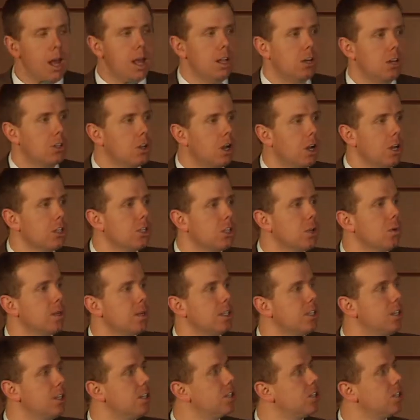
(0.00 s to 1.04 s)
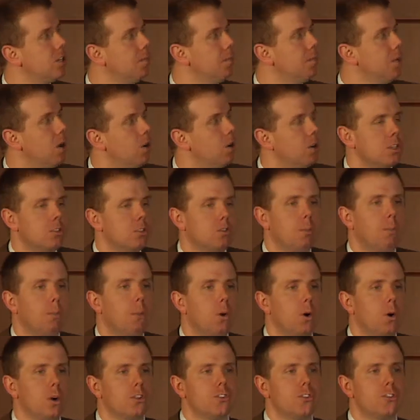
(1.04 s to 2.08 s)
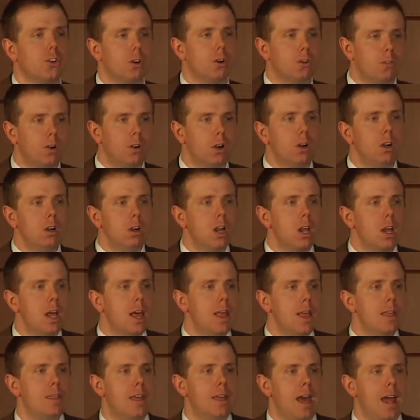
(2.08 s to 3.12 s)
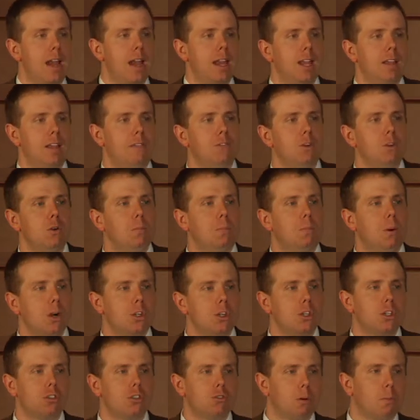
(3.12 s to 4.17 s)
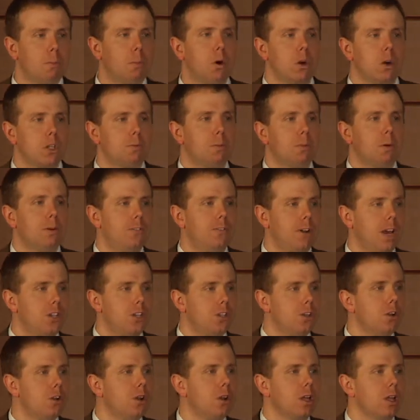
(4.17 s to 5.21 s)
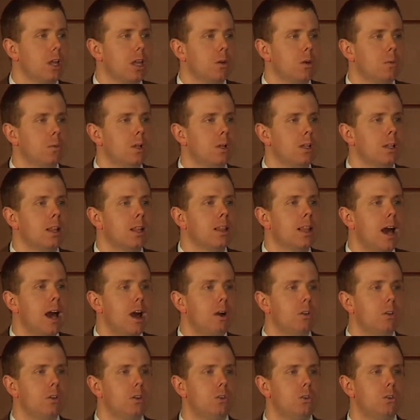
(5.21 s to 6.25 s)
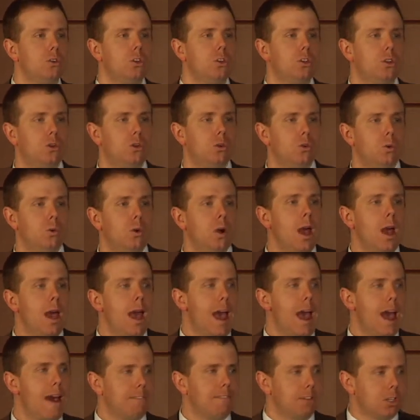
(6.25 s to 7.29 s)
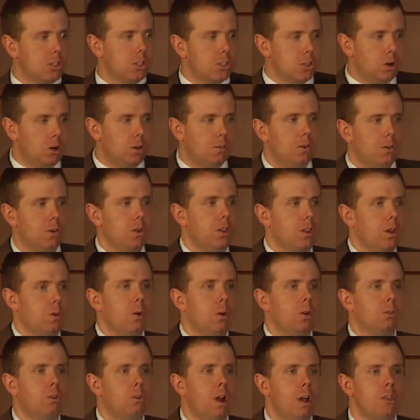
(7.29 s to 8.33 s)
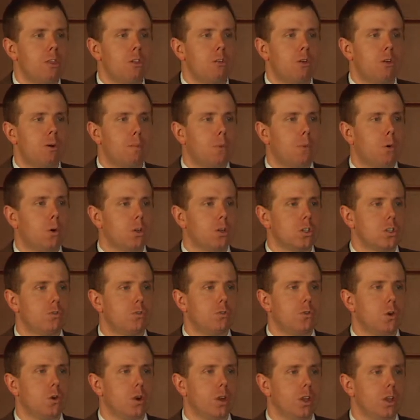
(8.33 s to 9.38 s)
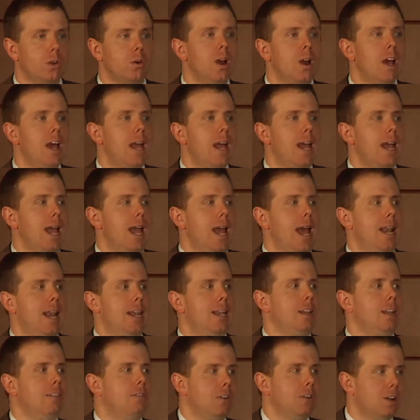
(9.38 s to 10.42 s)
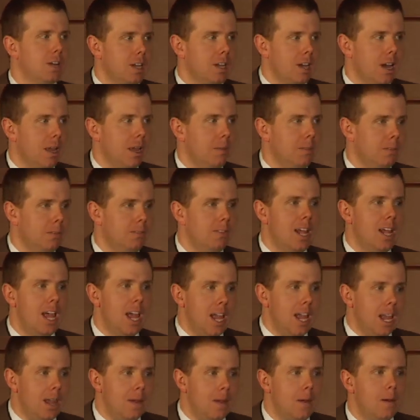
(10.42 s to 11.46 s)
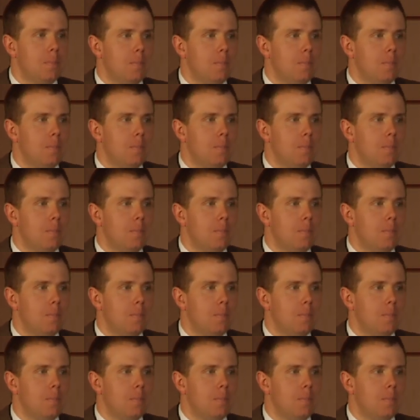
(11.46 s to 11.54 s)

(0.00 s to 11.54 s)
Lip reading: There's also a system known as Report Server that if you purchase Reports Professional, it will allow you to have a server that will run the reports for you at a different time of day.